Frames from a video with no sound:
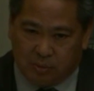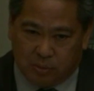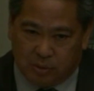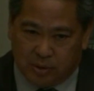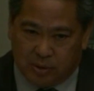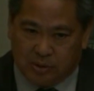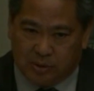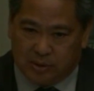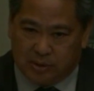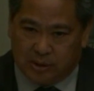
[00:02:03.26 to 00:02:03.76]

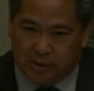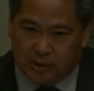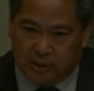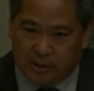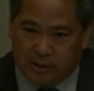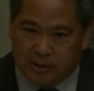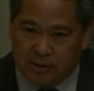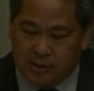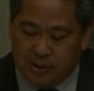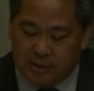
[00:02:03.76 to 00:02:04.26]
with
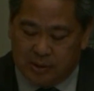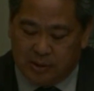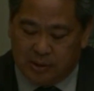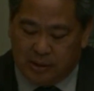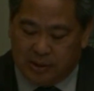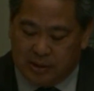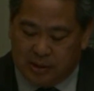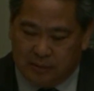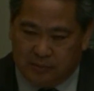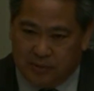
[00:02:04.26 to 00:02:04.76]

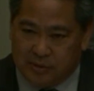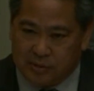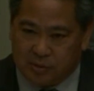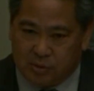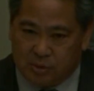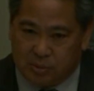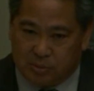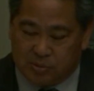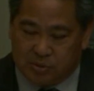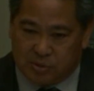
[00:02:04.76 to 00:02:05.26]
any of these
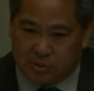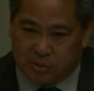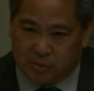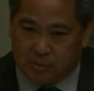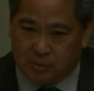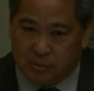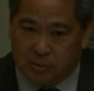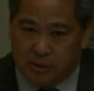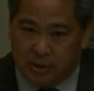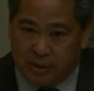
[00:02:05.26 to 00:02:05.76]
groups
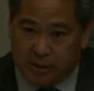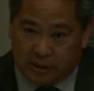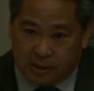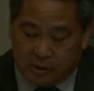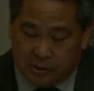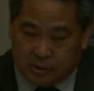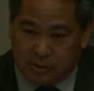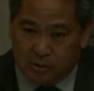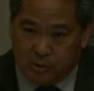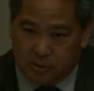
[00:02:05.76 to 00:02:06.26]
to
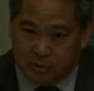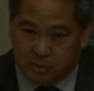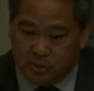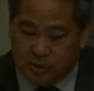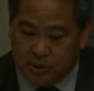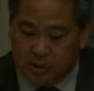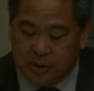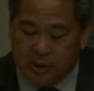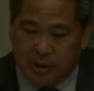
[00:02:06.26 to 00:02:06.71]
include